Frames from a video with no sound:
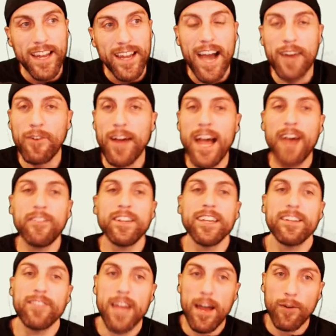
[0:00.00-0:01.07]
I don't have any
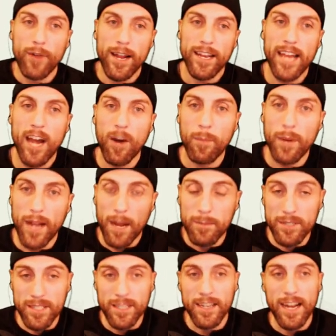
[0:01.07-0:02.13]
of that right now, but I'm
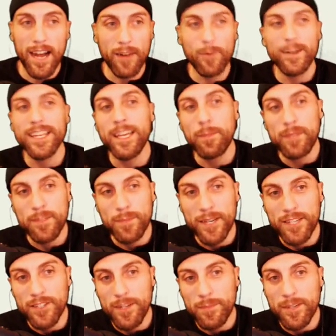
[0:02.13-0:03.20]
just going to, I don't want to keep this
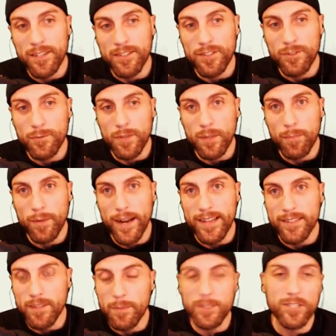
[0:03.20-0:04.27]
picture up there because it's really bright.
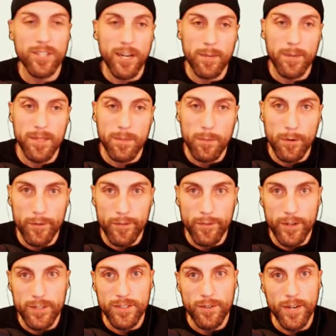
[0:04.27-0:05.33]
So let me just talk about the movie
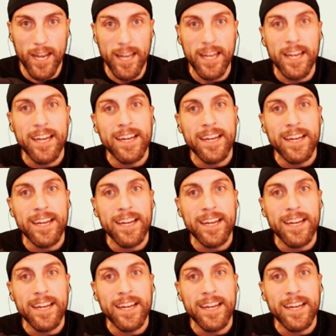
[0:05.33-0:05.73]
first, okay?